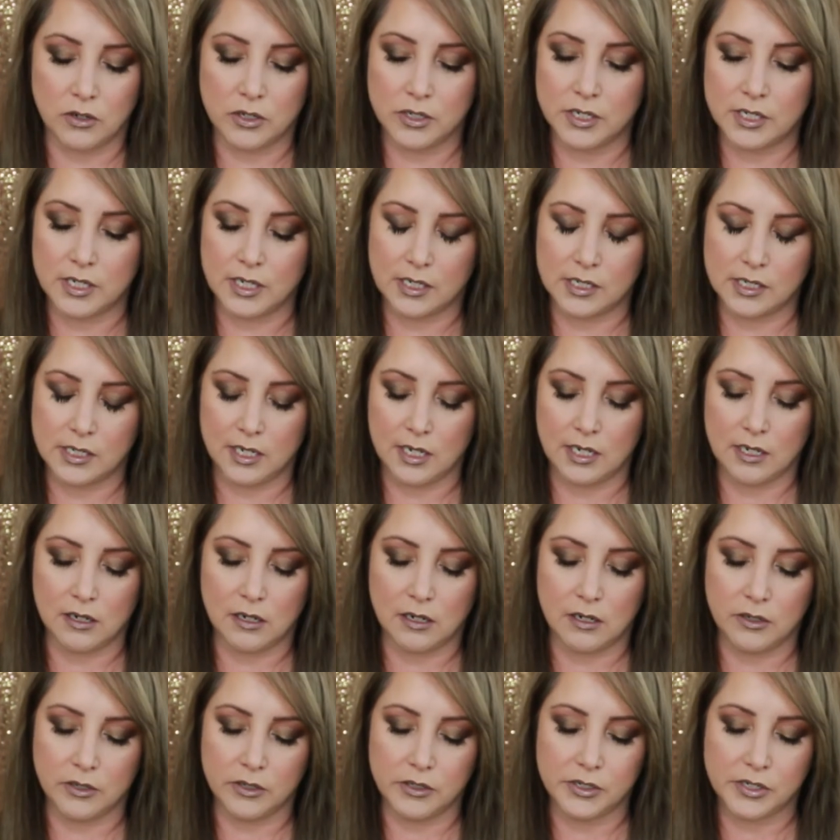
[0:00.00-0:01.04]
or
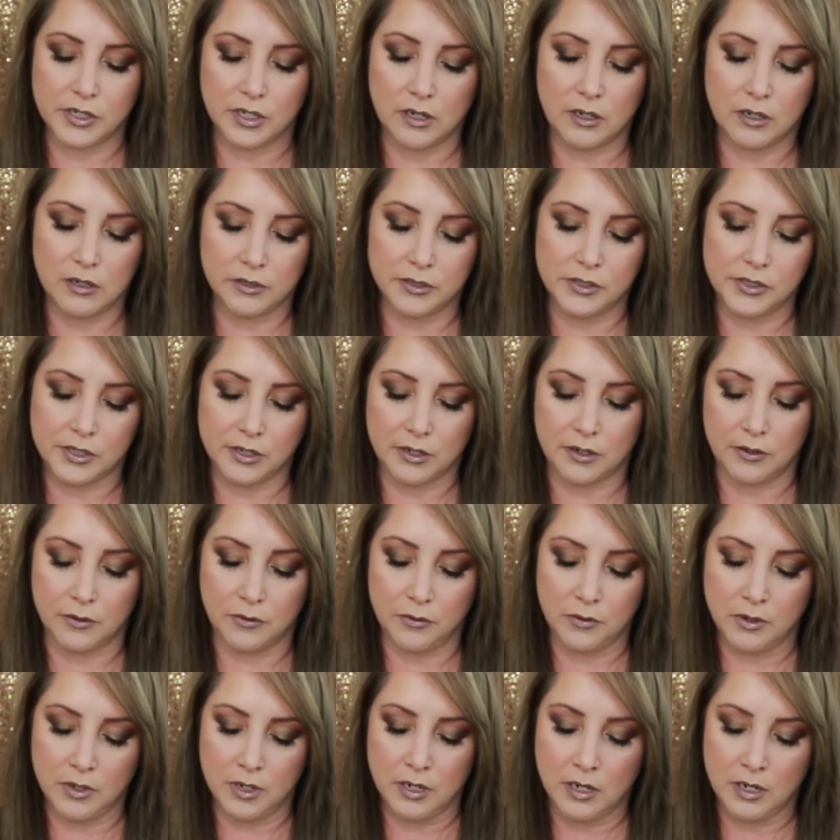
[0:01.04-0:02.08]
$16
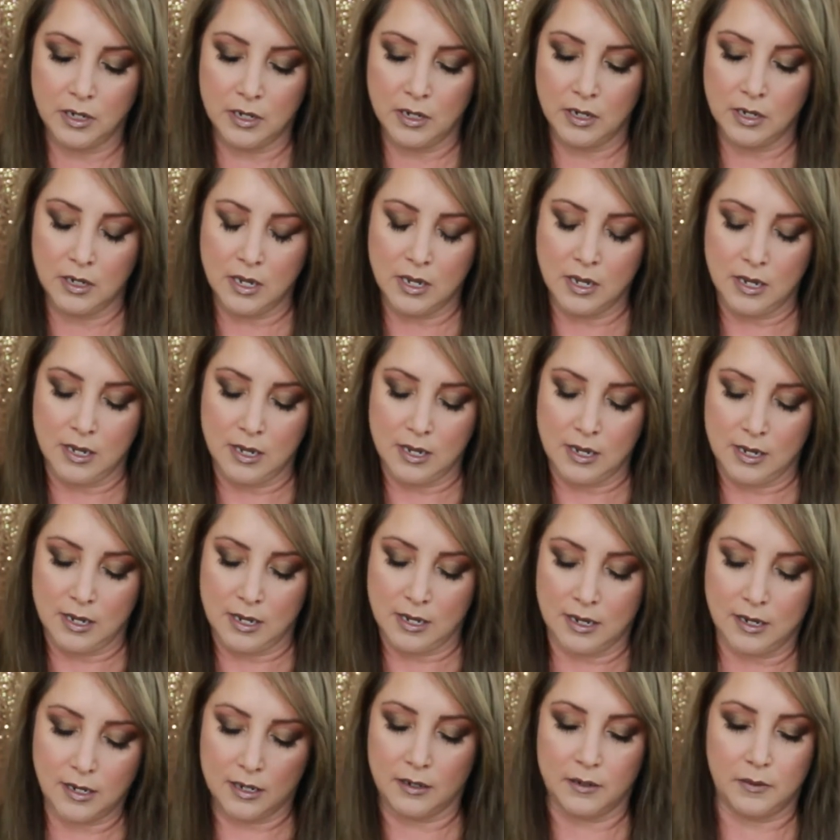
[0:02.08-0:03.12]
also.
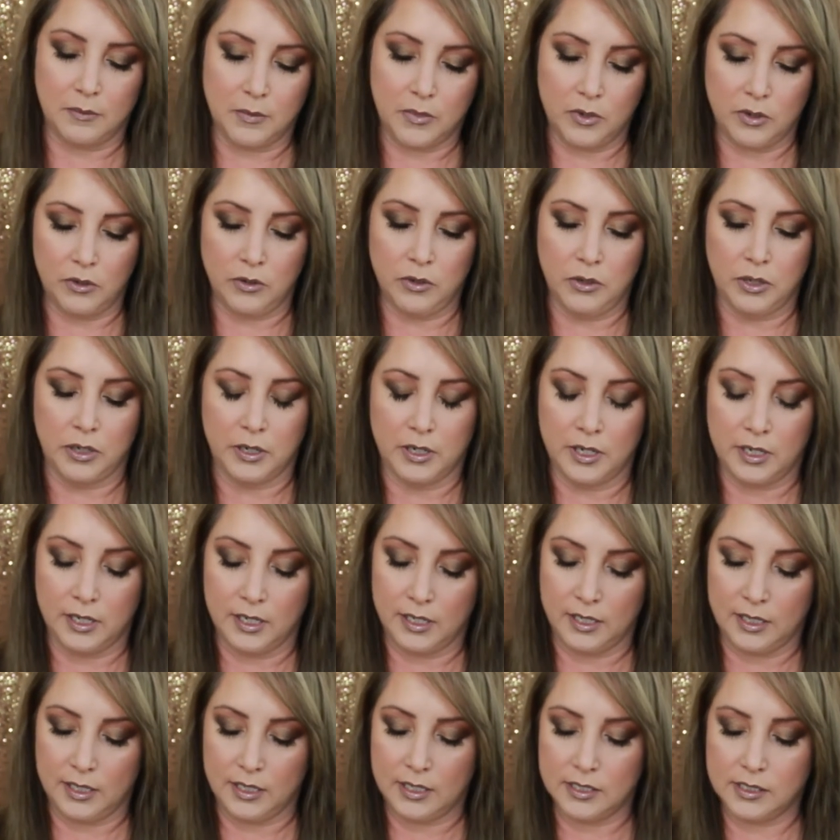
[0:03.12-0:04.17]
Um, oh,
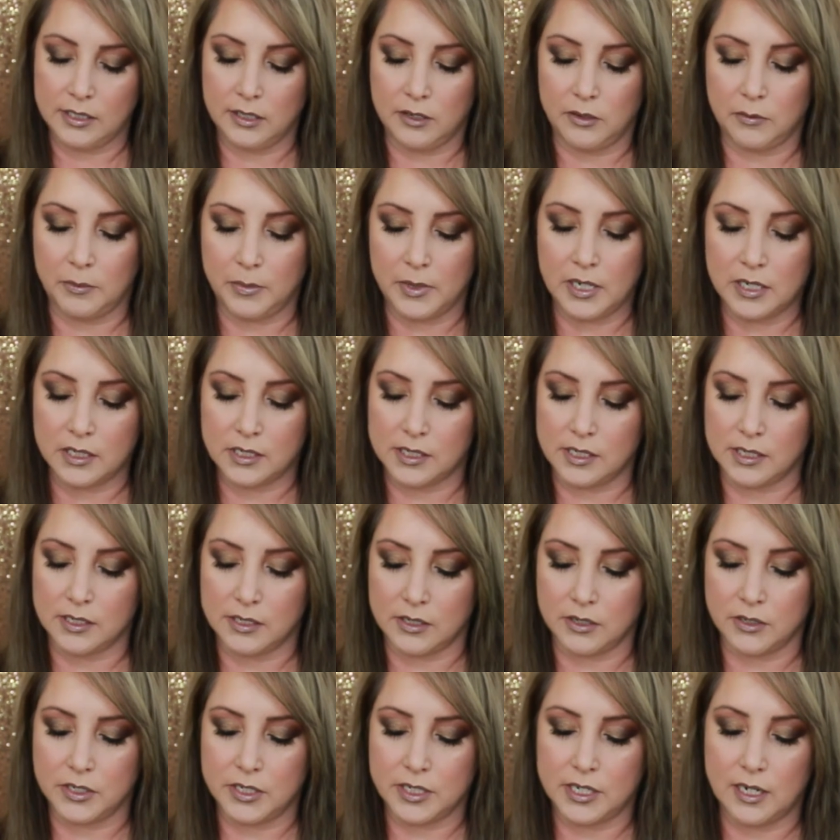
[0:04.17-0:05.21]
these little boxes
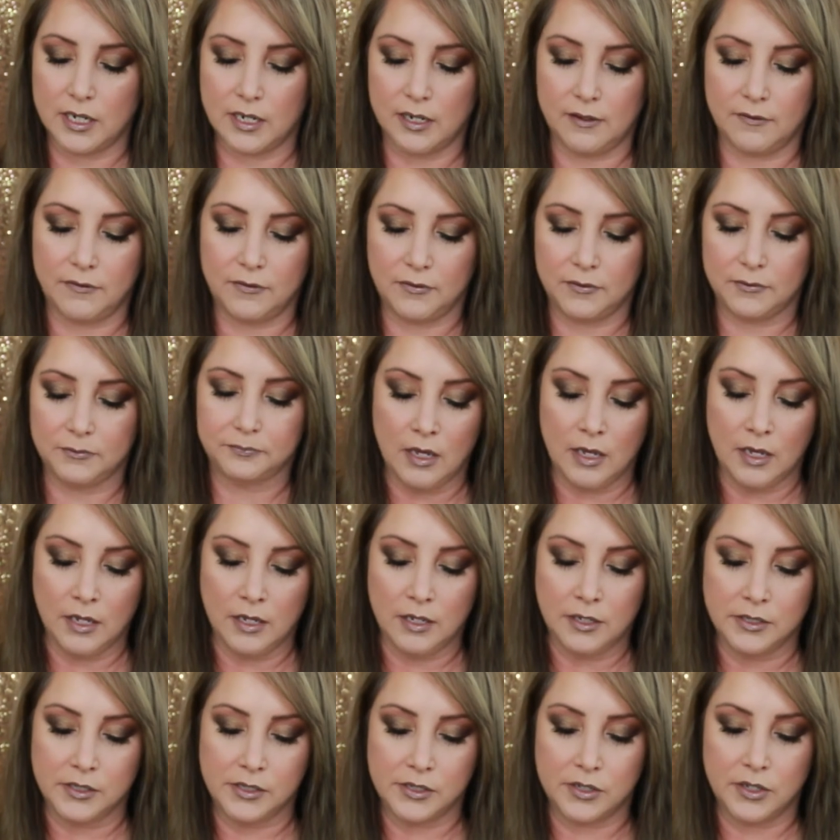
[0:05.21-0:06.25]
are tough.
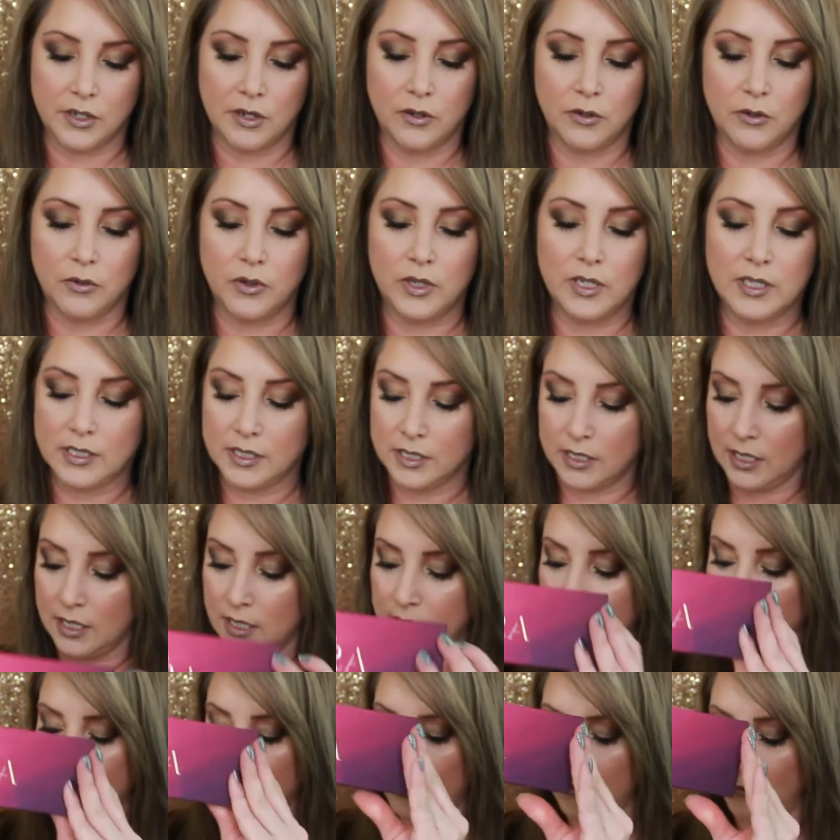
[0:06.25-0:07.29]
So this
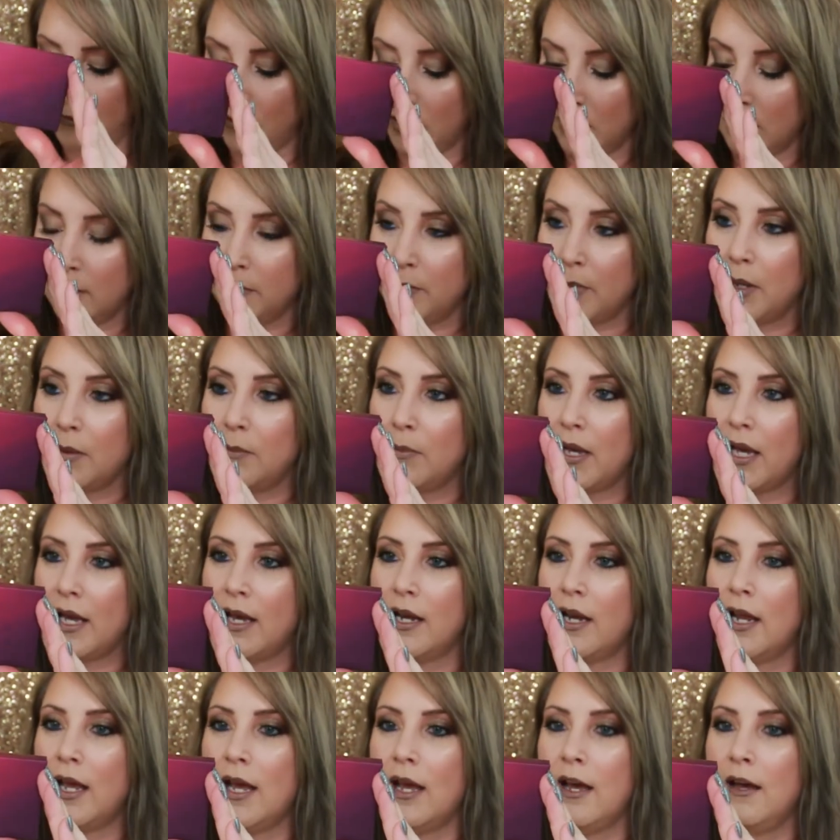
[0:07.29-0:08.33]
is from
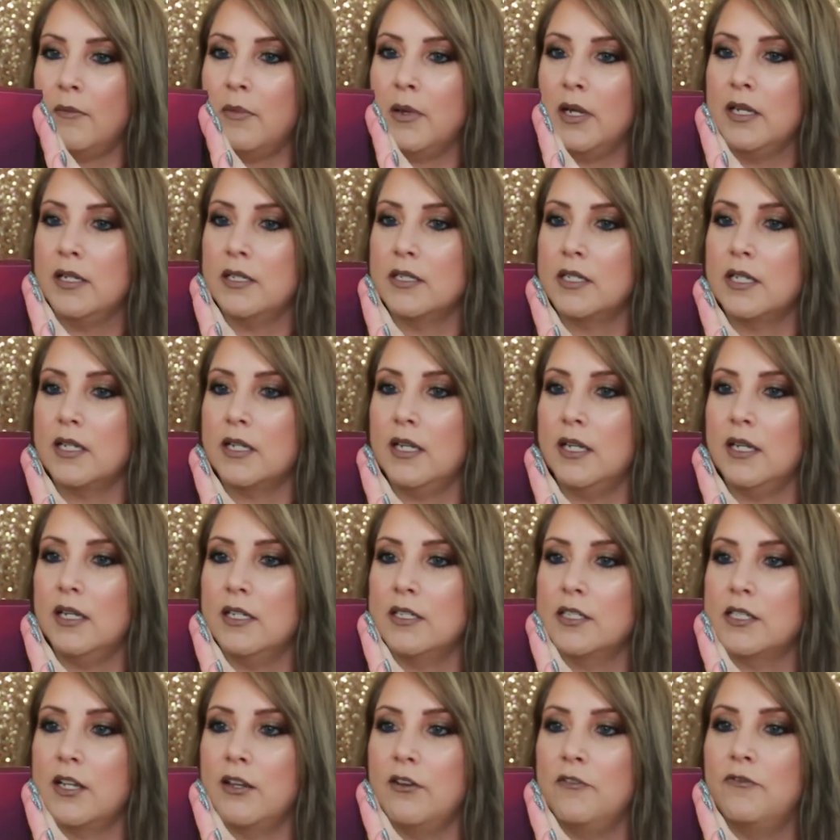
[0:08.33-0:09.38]
Bad Habit. It
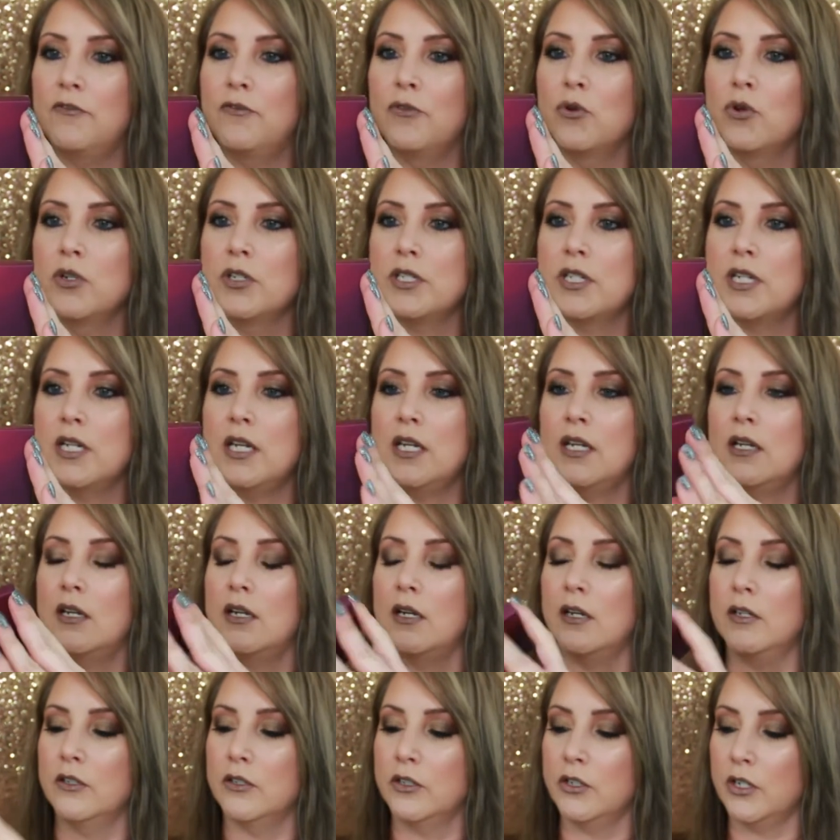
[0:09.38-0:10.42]
is a 14
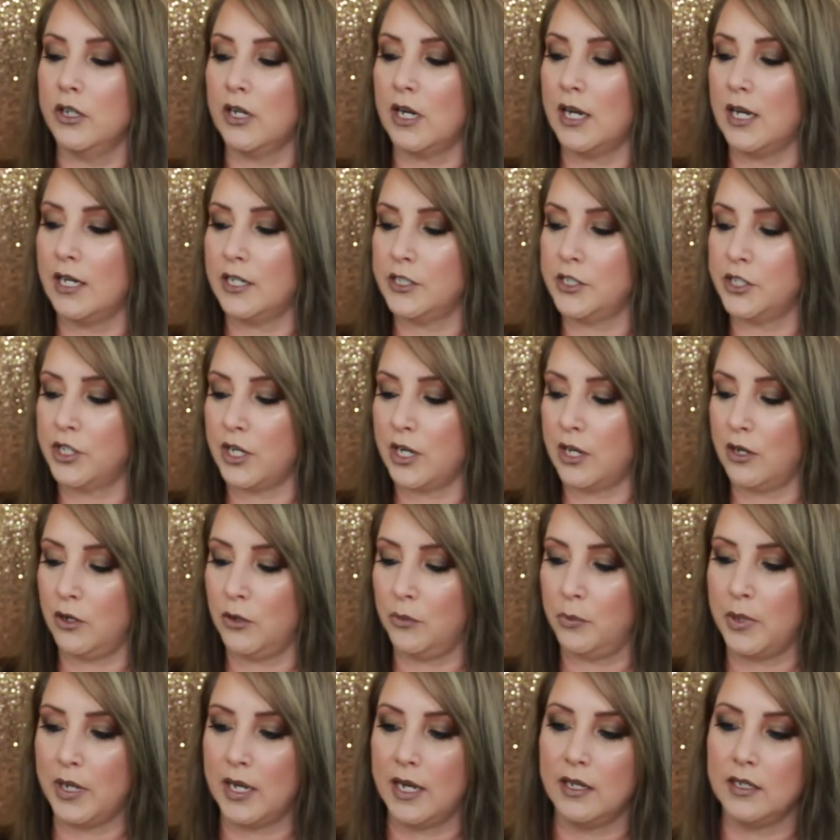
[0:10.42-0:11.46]
color
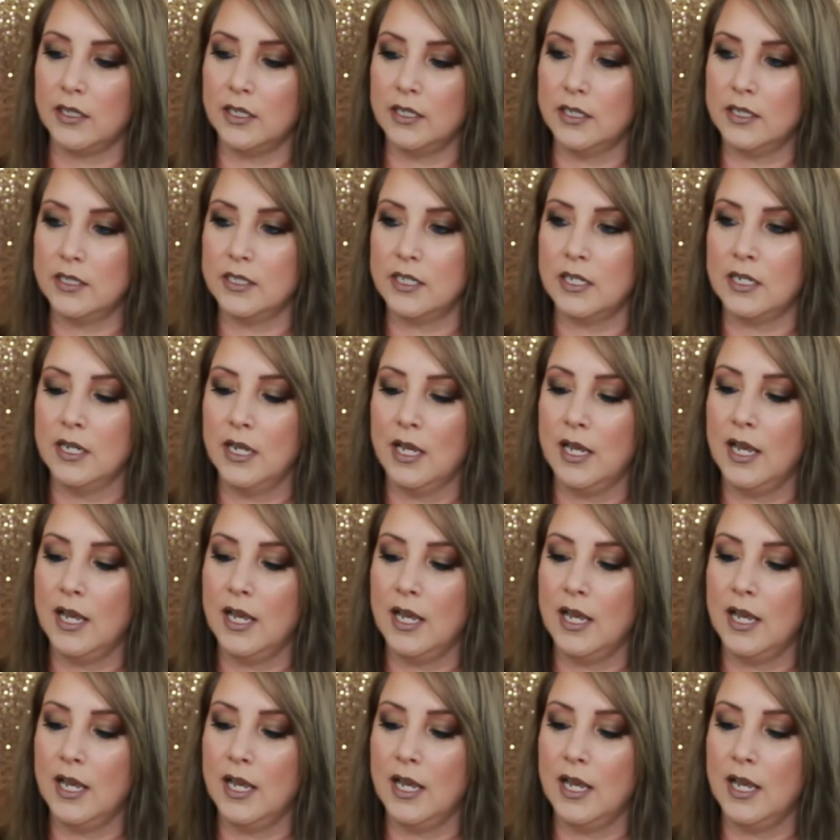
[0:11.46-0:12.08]
eyeshadow palette